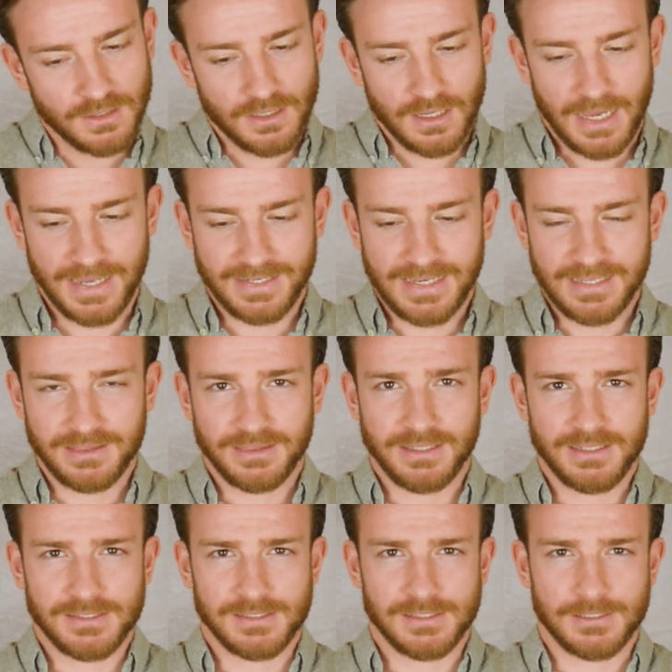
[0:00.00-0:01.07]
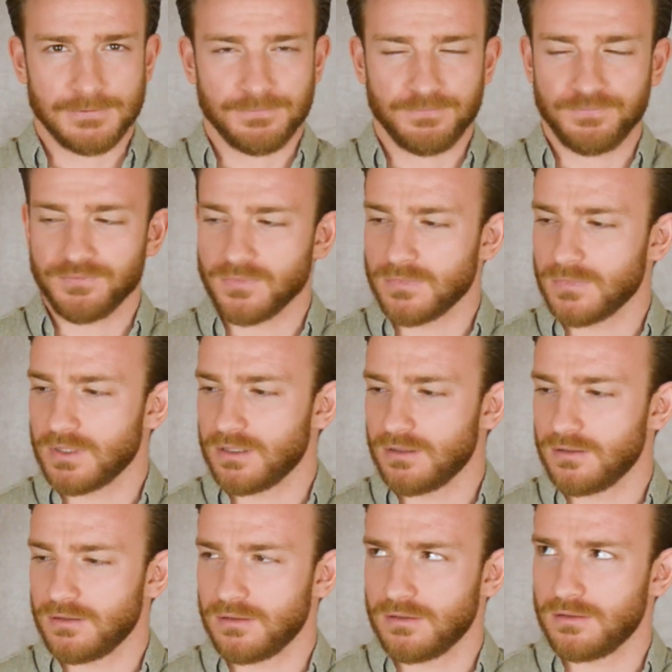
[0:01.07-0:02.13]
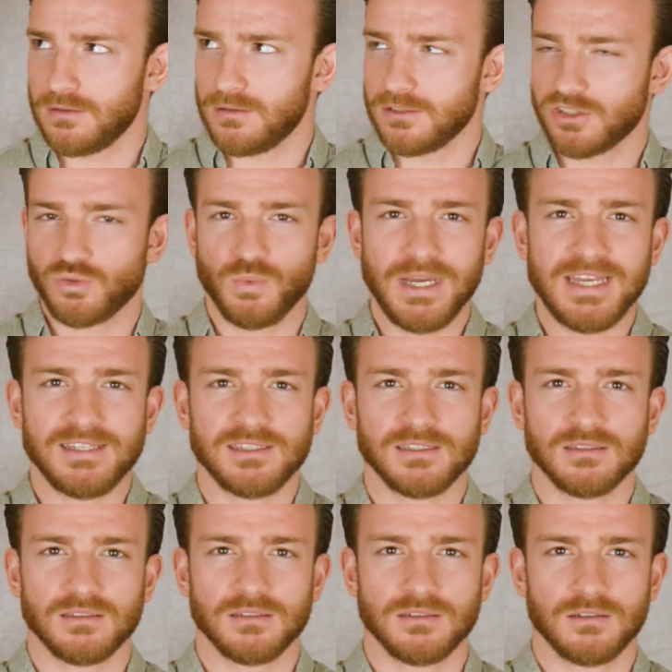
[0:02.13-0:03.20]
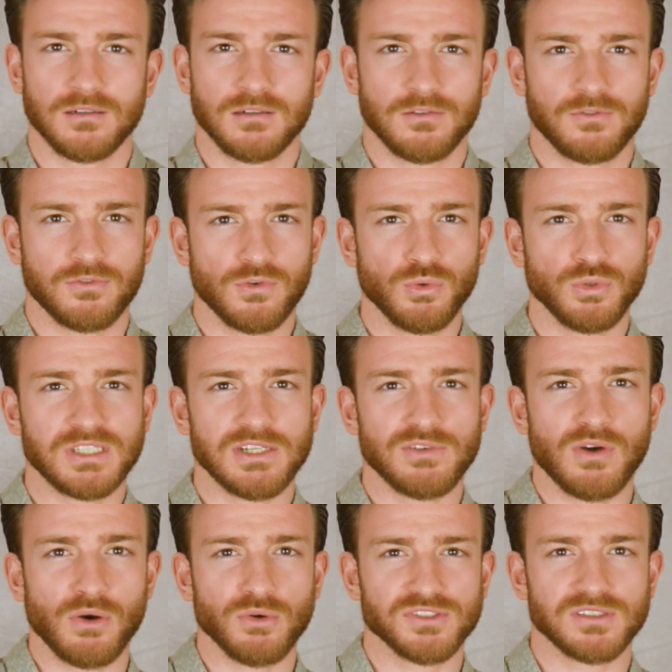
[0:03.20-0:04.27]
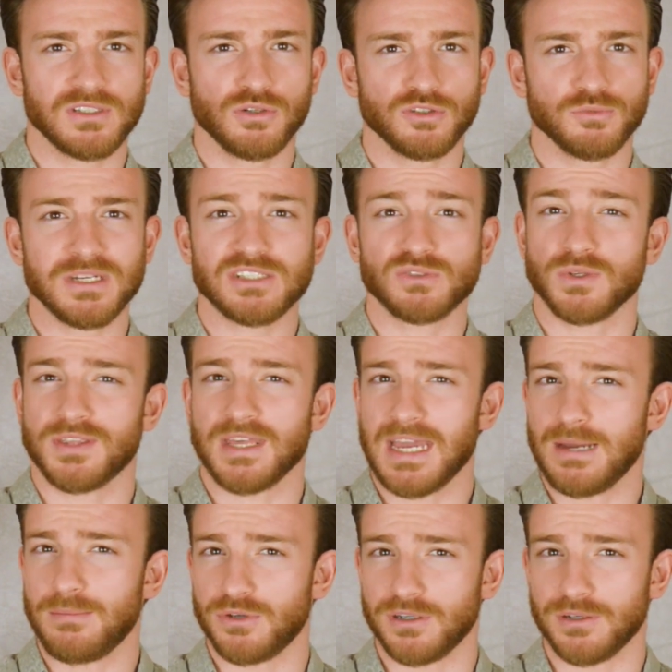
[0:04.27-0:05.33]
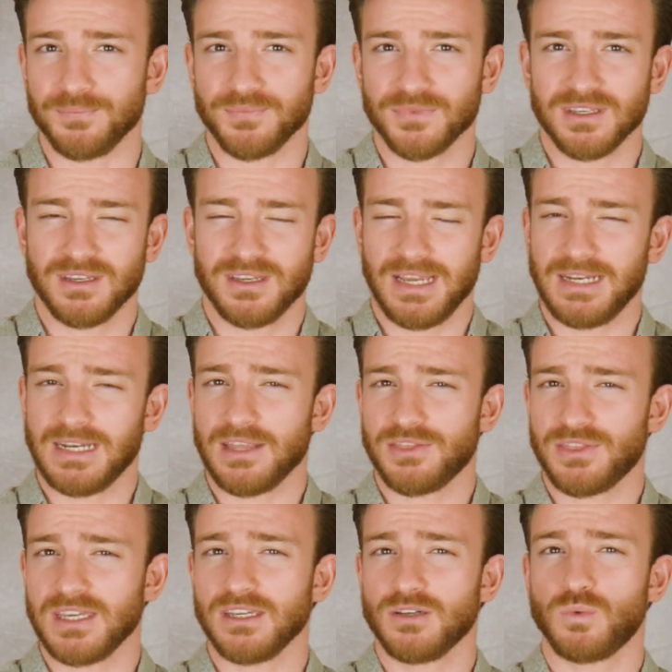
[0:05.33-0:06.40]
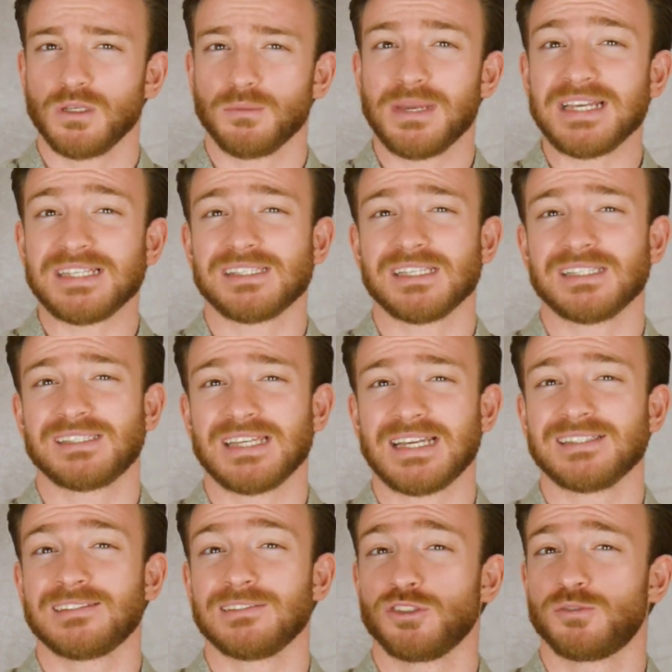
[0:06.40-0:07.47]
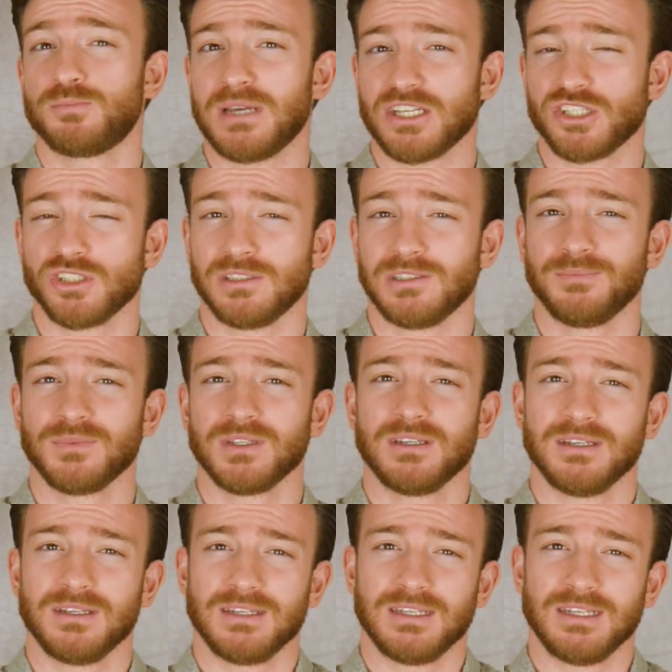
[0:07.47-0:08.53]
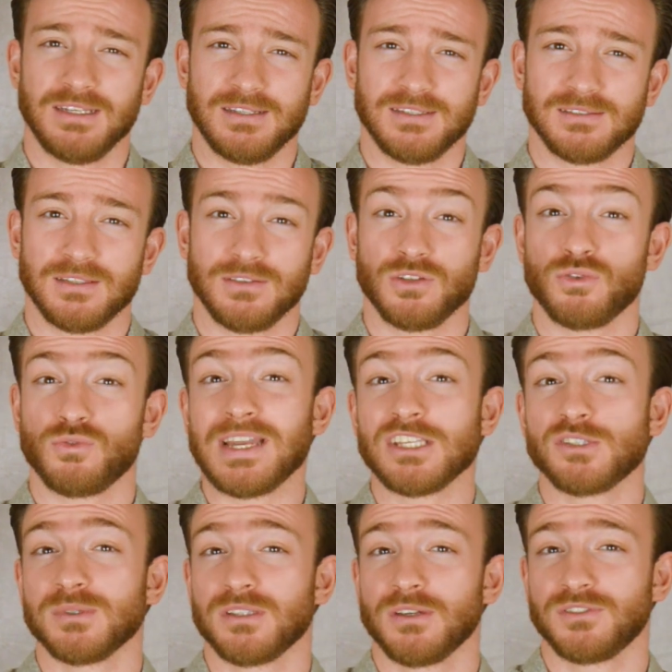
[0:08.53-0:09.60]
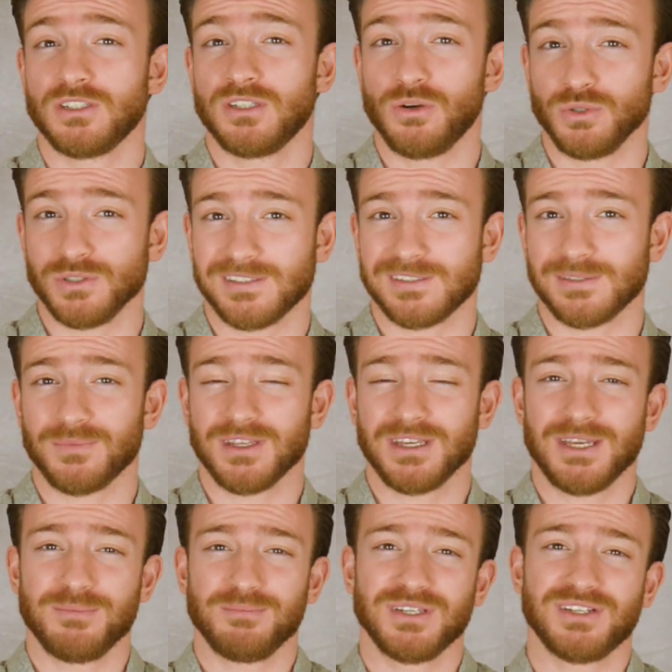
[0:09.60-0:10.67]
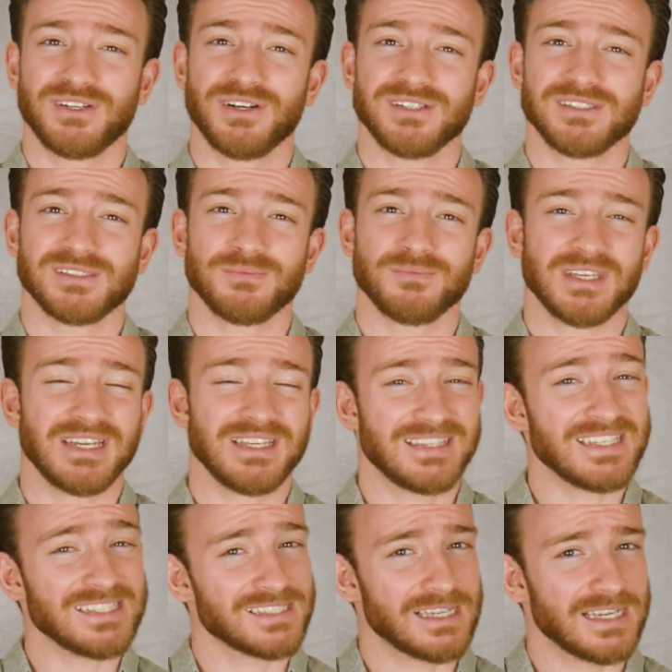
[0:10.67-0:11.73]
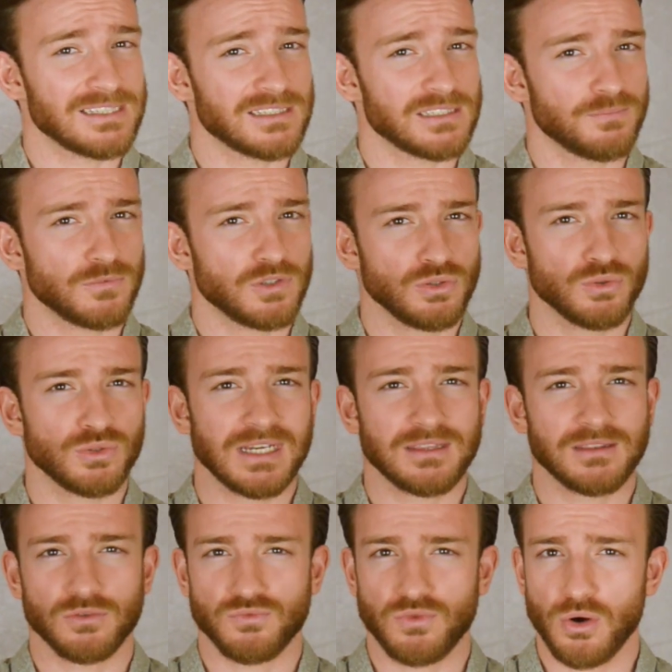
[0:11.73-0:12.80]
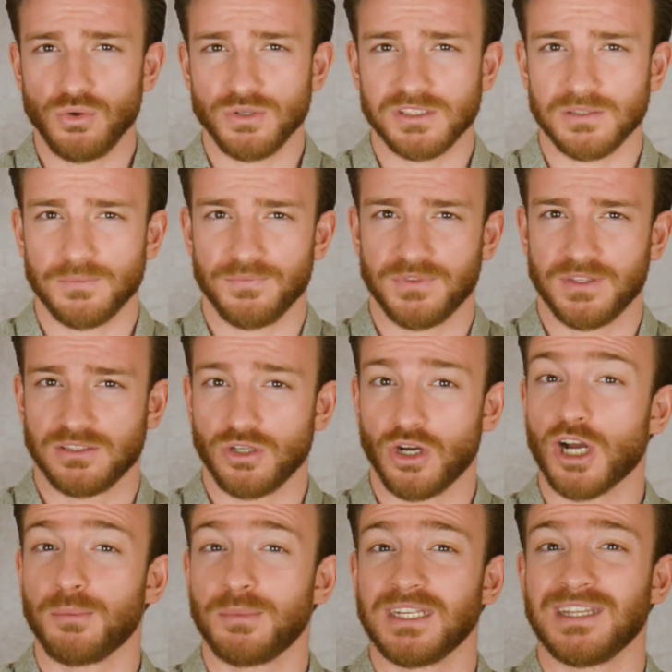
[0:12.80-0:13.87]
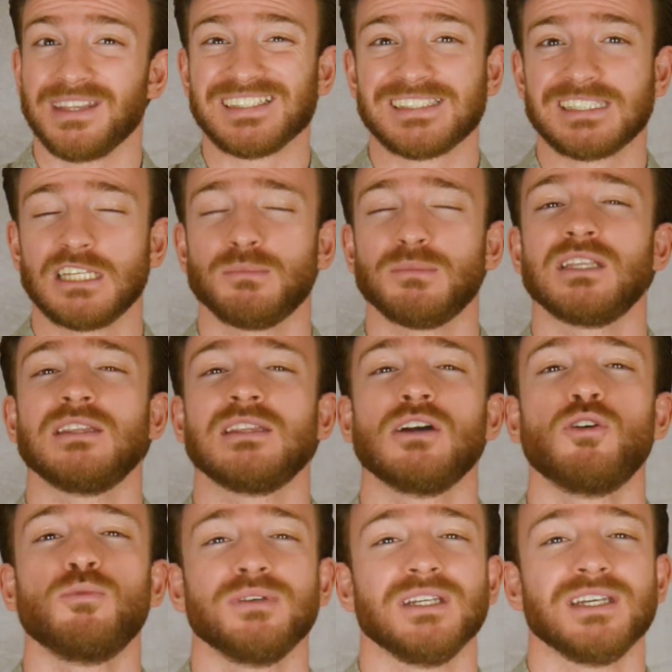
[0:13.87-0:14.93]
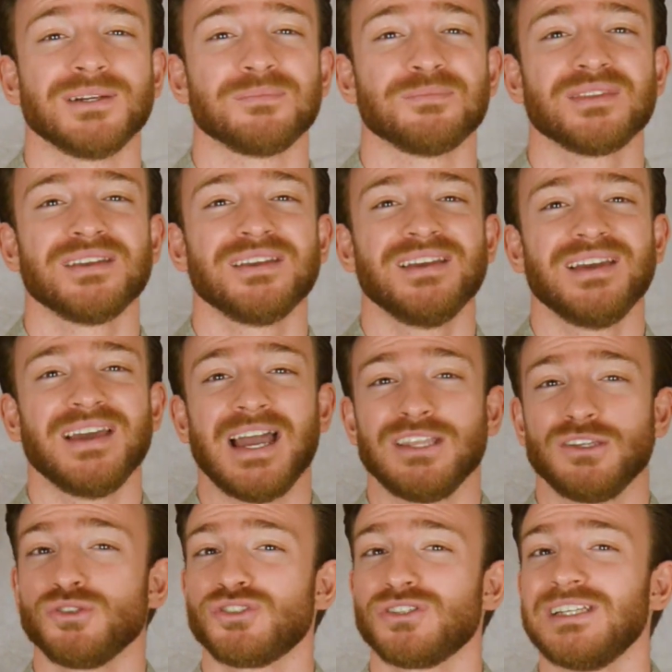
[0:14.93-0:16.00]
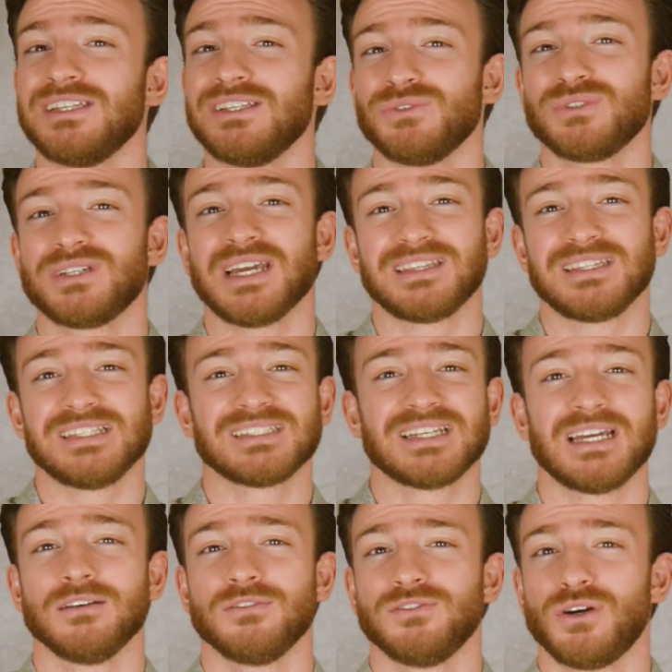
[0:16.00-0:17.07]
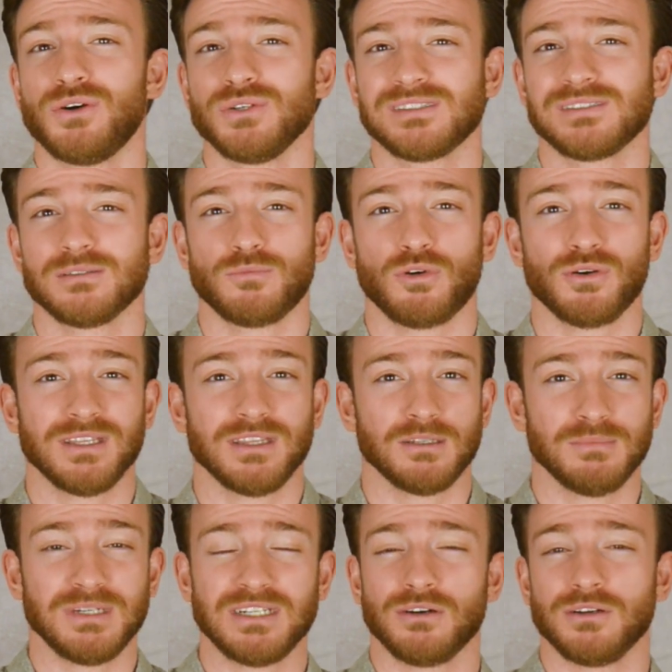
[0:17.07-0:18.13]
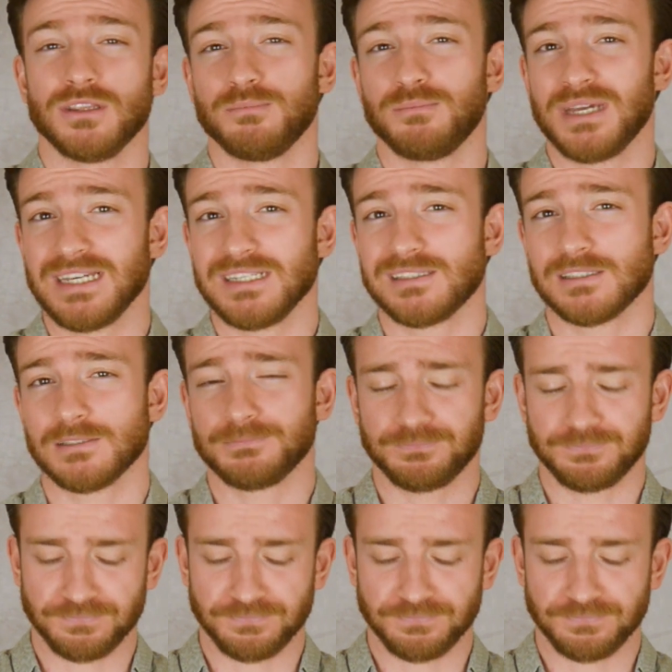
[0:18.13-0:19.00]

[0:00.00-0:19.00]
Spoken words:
I get this sweet, fruity rose note mixed with amber. And I think what makes this scent so special is the arrangement of the notes. Because in this scent, you get the rose, the tonka bean, and the cinnamon in the opening. And usually you get these kind of notes more in the mid or in the base.